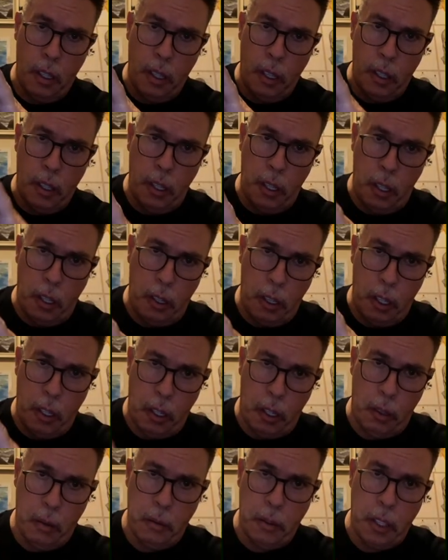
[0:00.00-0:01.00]
No no no
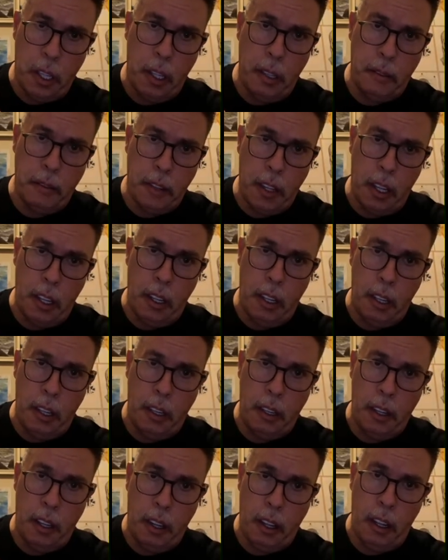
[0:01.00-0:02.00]
no da da
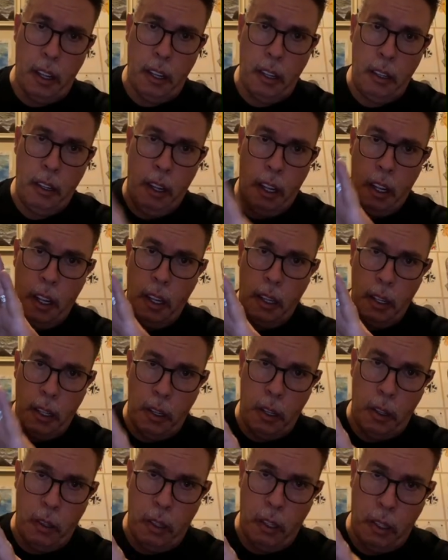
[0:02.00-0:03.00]
da da no
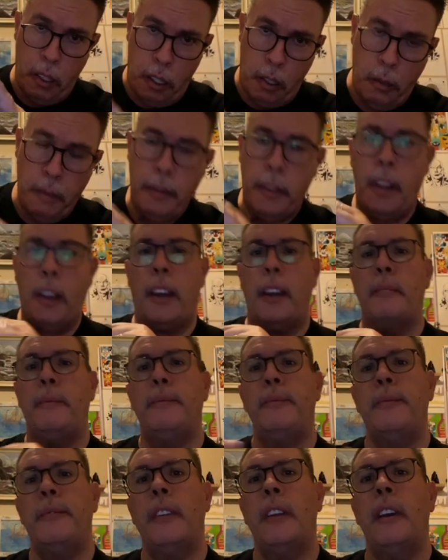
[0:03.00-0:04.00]
no no no. Okay.
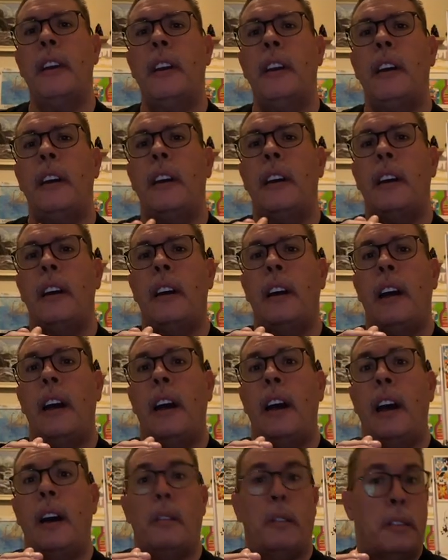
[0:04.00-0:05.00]

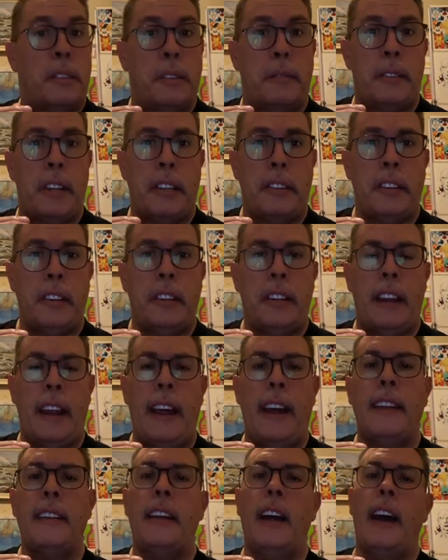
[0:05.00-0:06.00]
I won't subject you to
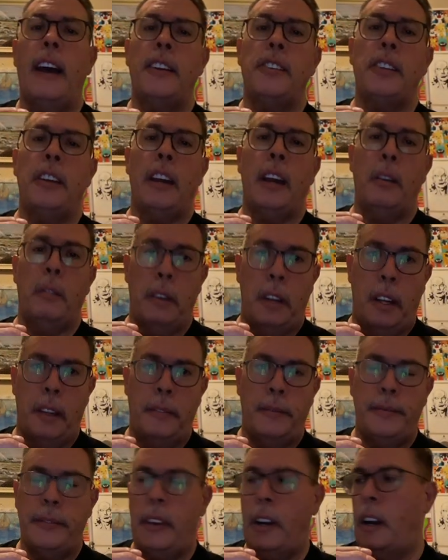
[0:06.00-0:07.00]
that. Actually, I will.
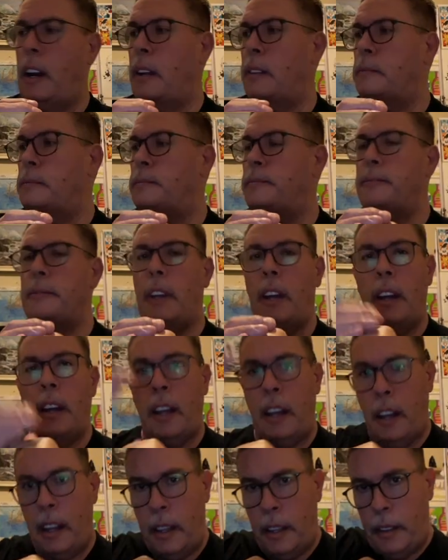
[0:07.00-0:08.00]
All right.
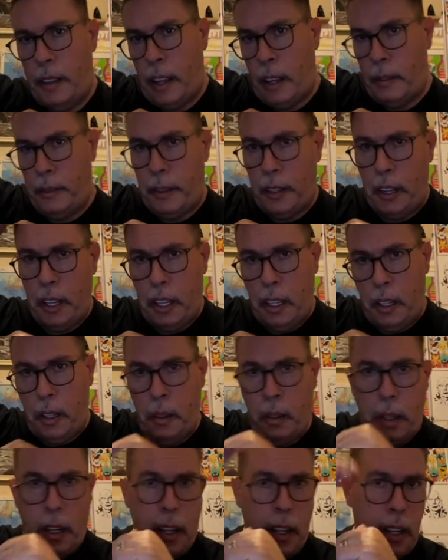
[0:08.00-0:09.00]
Yeah, fairly
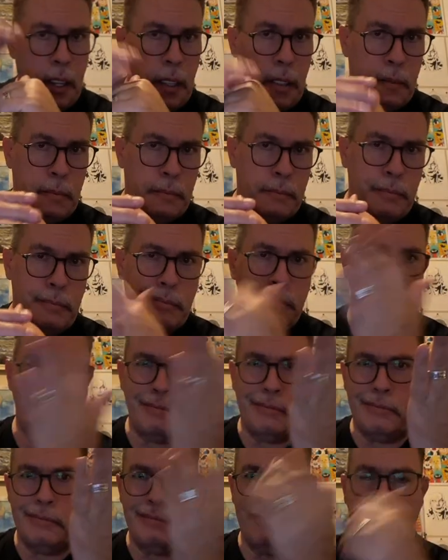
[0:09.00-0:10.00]
new. I
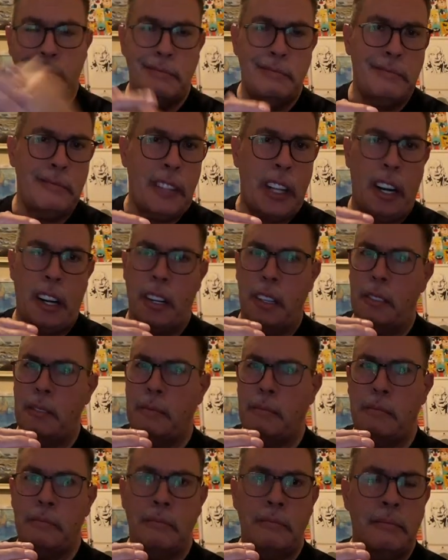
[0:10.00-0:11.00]
don't know,
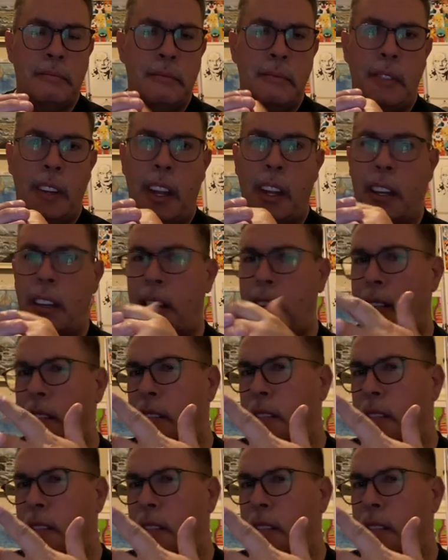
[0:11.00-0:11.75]
like